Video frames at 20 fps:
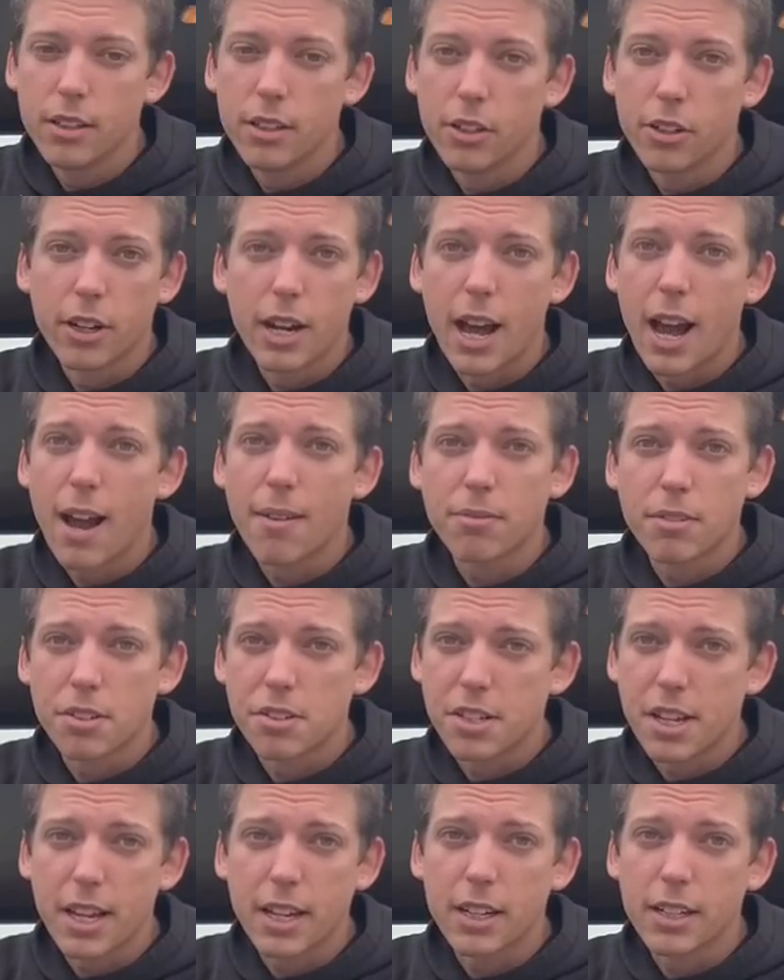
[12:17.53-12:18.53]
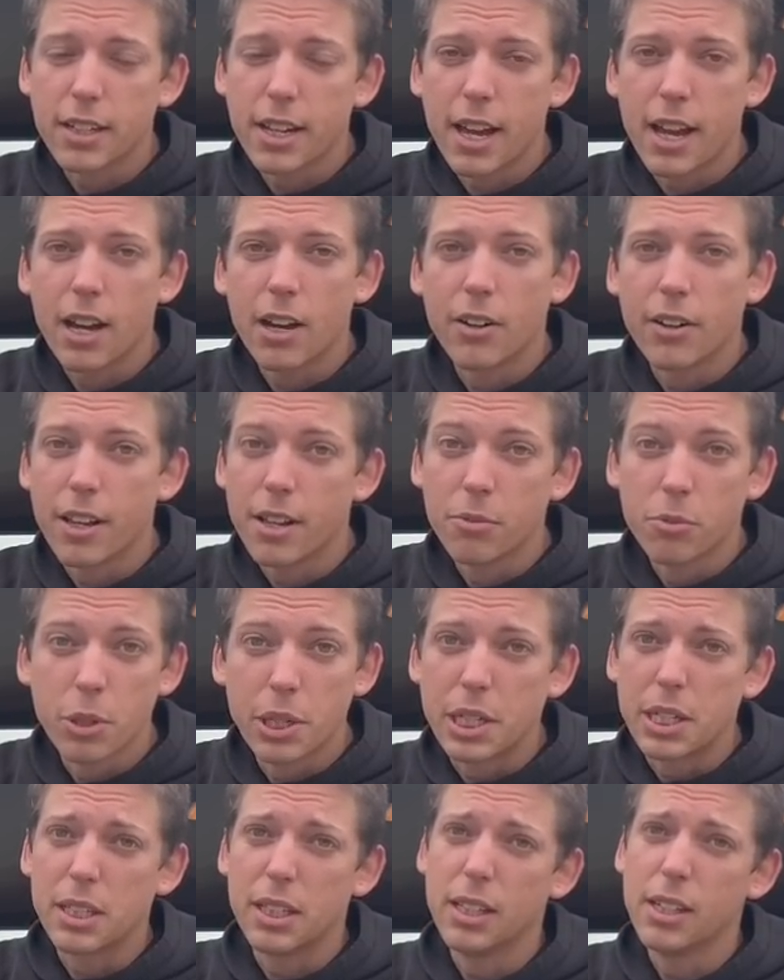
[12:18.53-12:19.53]
You're gonna have to sand it down and
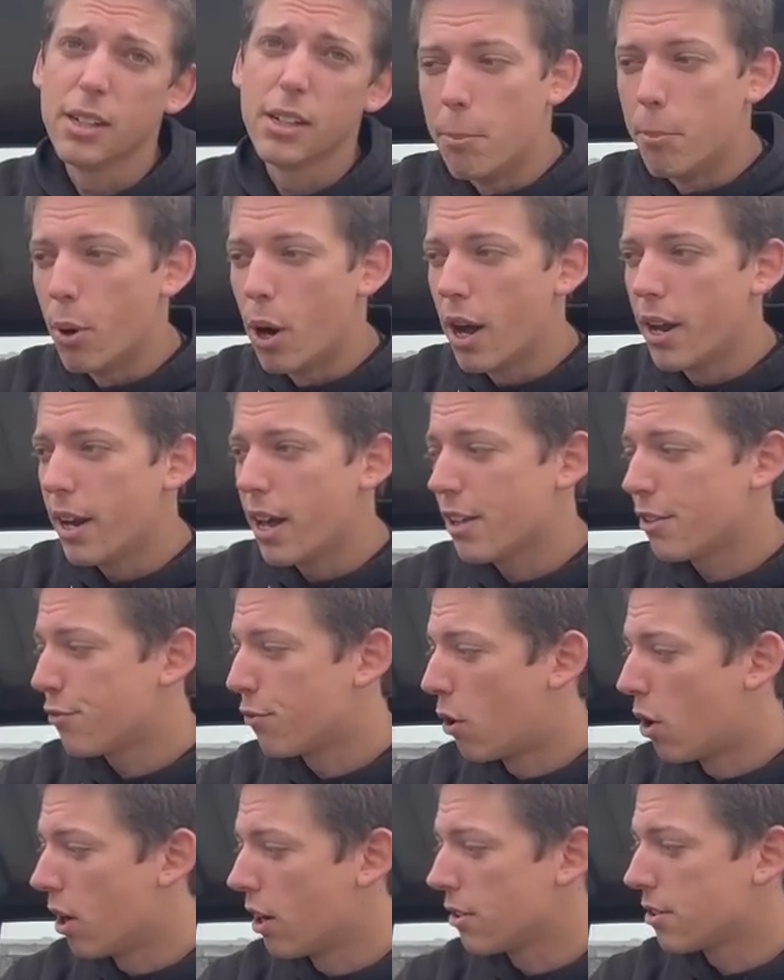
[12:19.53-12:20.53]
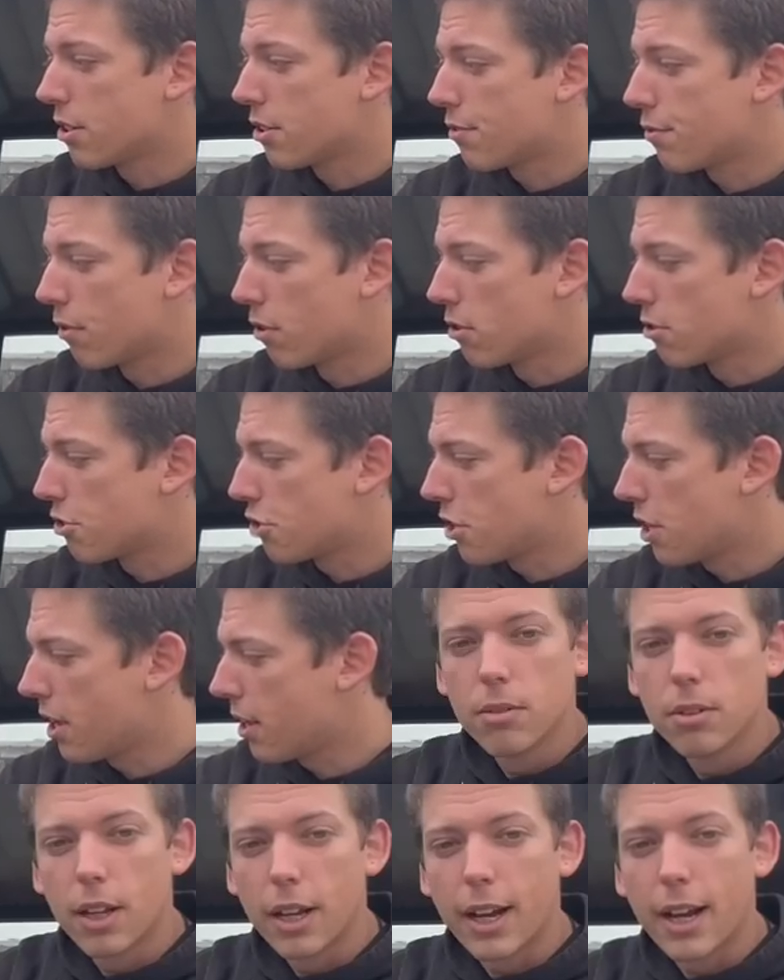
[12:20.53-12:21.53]
re-clear it. But as far as this first
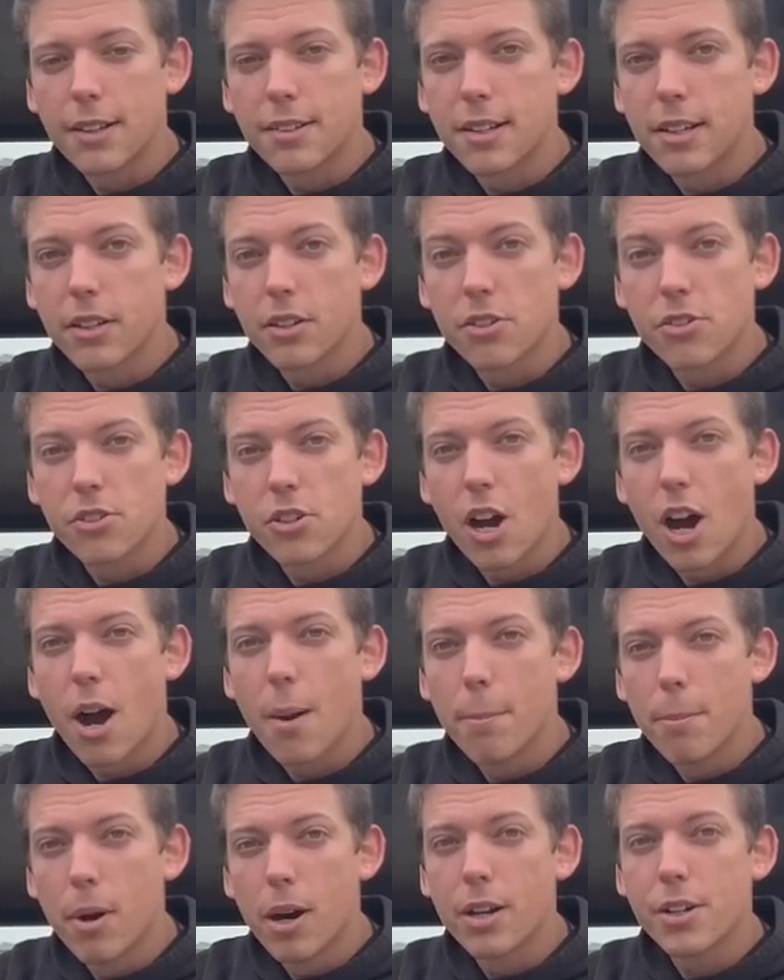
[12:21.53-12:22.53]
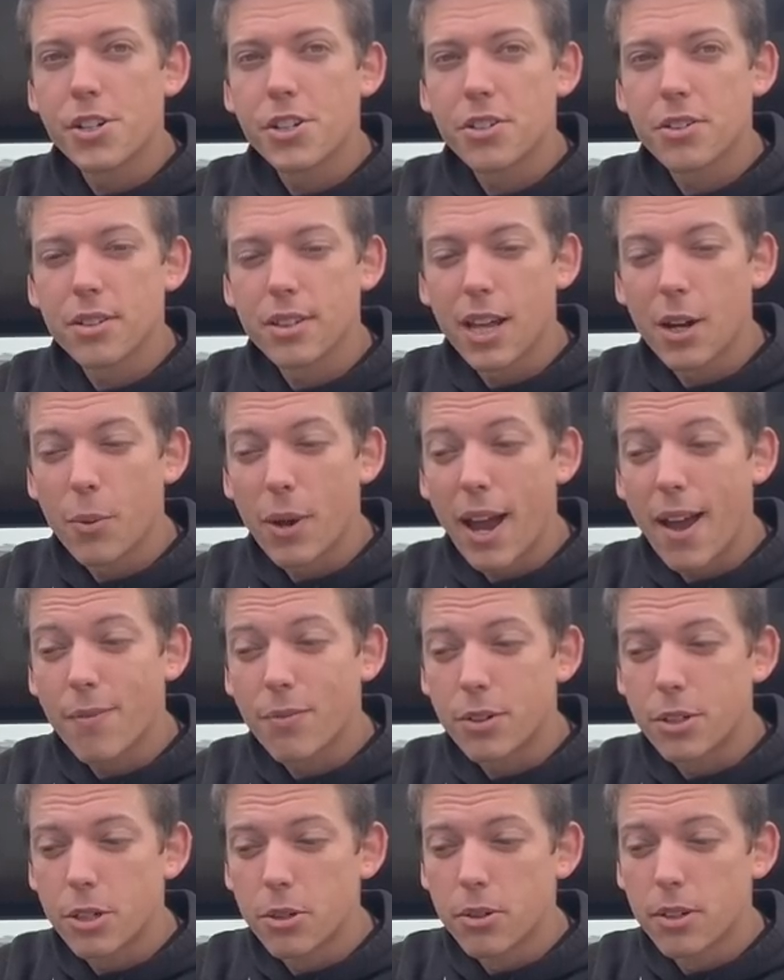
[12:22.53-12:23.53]
gen, like I said, there's not much that we have to
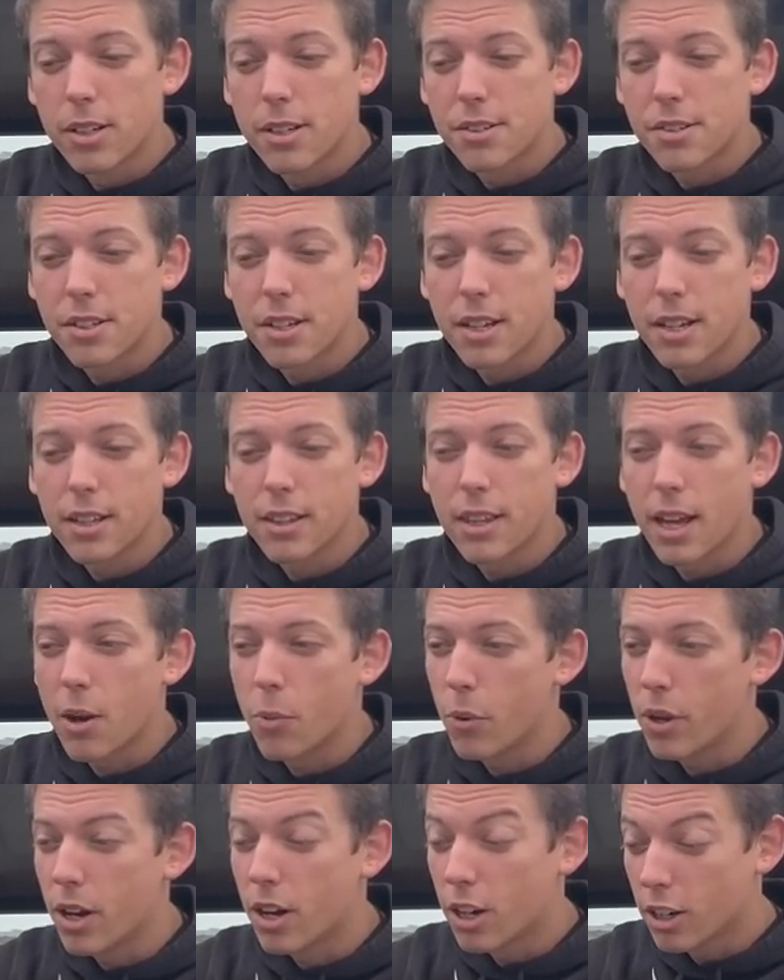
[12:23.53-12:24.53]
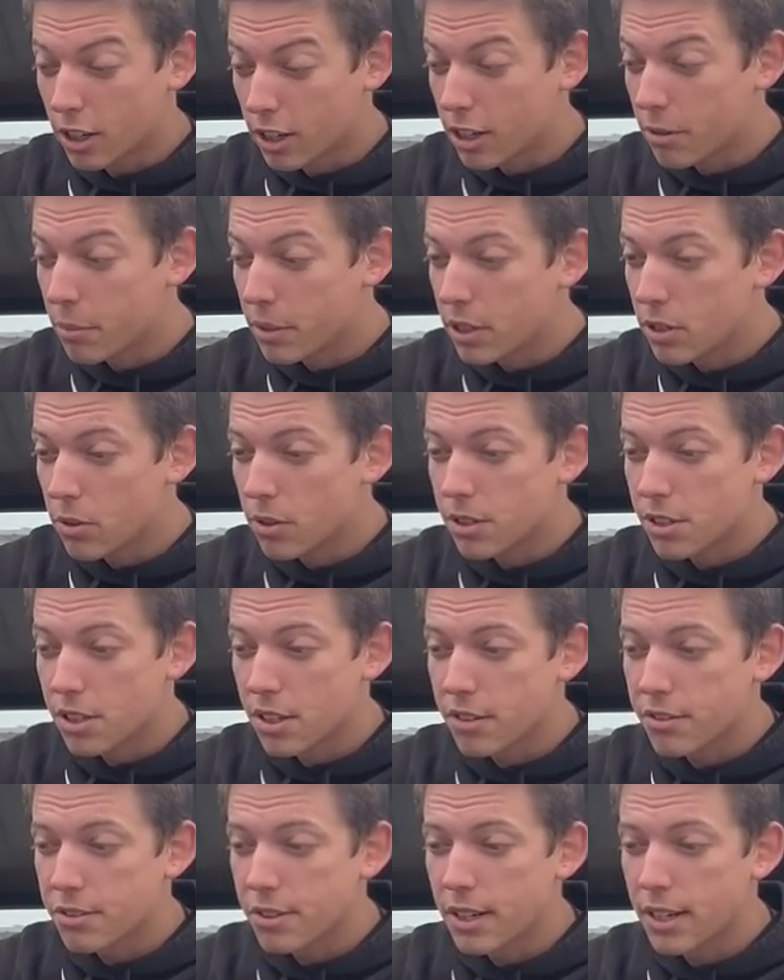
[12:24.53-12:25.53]
do to this thing that we are gonna be doing to
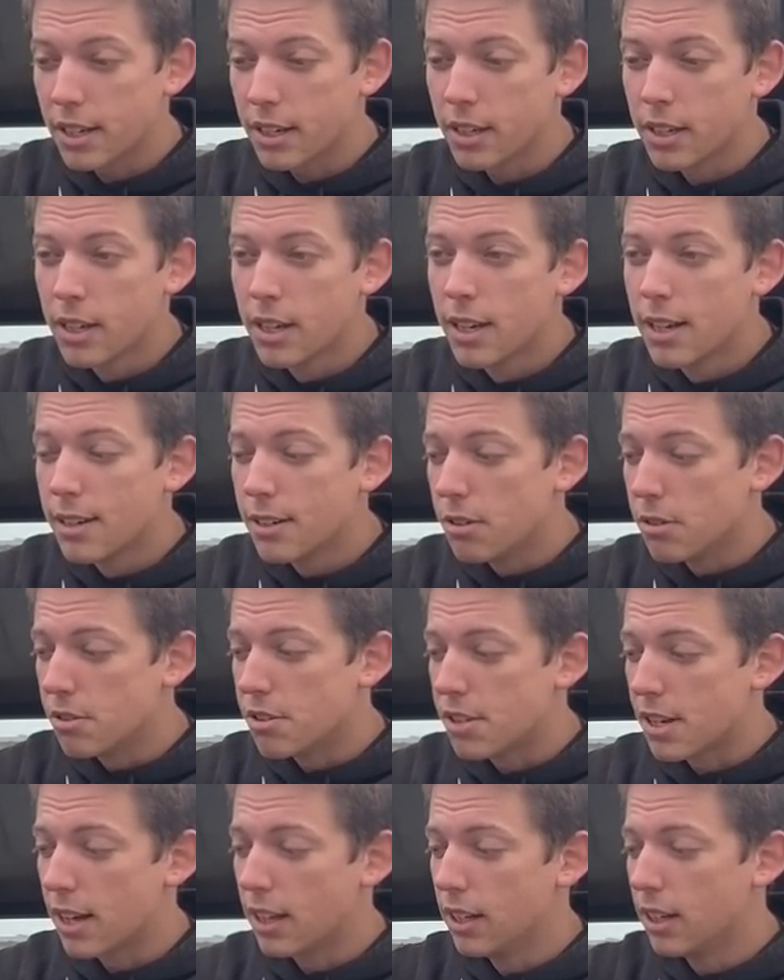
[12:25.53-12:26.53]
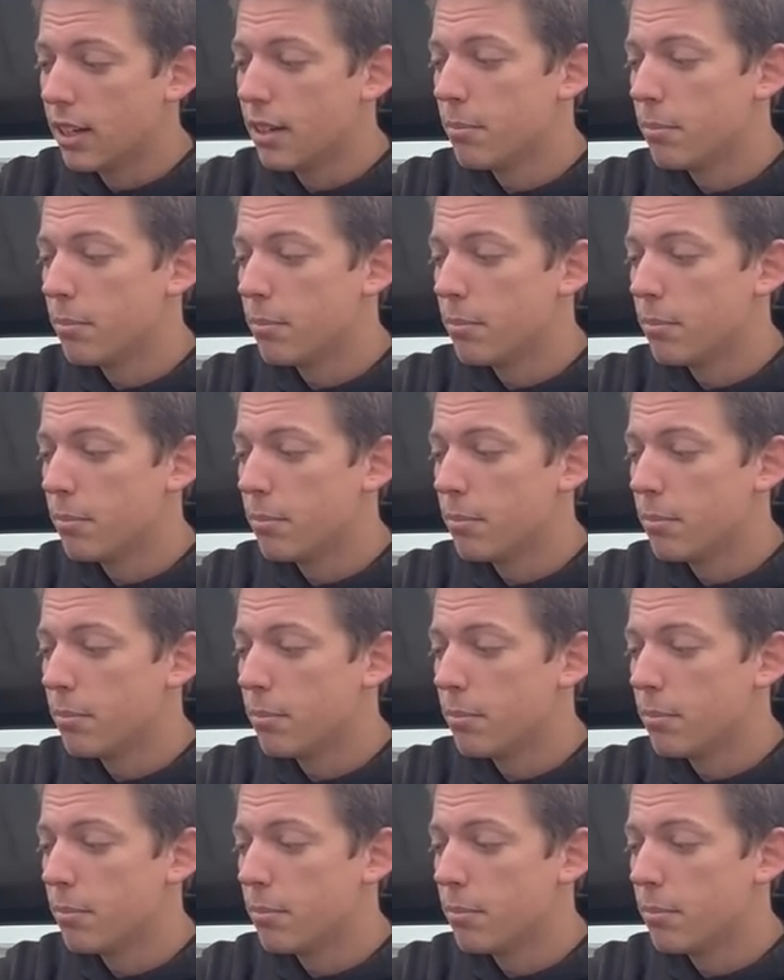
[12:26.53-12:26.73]
this thing to sell it.